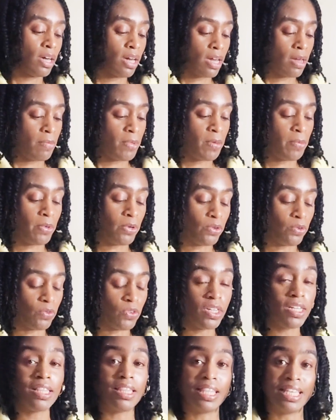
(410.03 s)
I'm able to
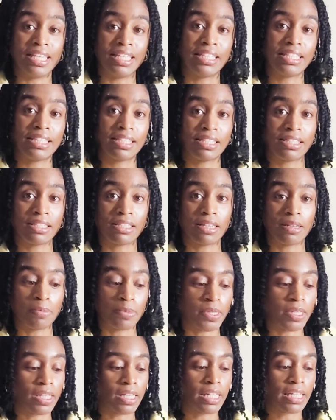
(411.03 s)
read this and
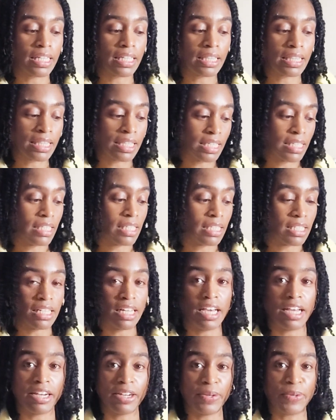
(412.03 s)
be like, this is
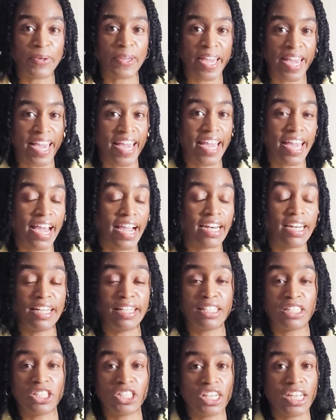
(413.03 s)
not okay. I need
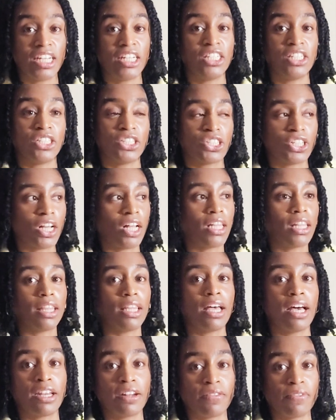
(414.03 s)
to change a
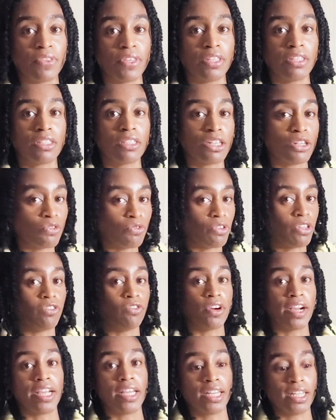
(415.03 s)
lot of this and
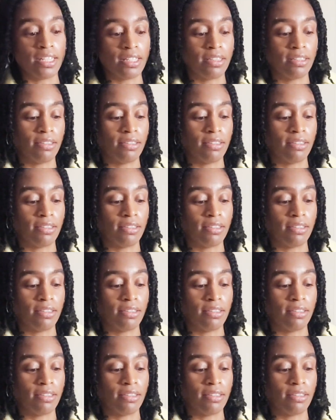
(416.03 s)
rewrite it.